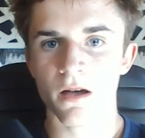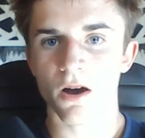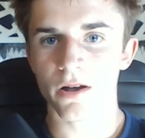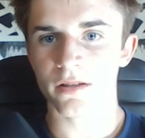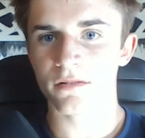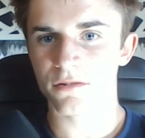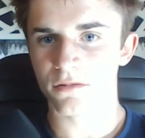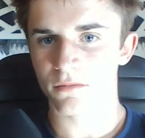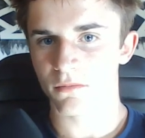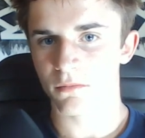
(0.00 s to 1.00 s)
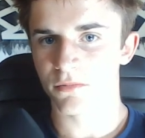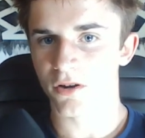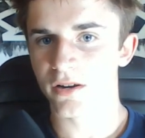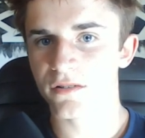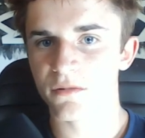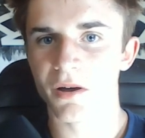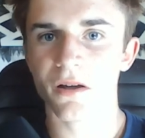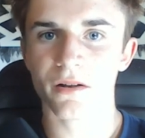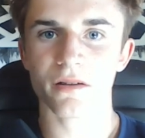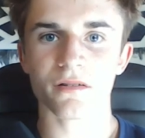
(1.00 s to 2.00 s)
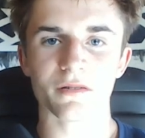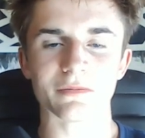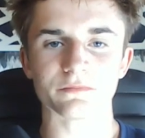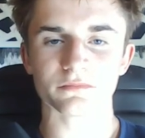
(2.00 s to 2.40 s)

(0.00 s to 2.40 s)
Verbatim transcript: audience, talking to my audience,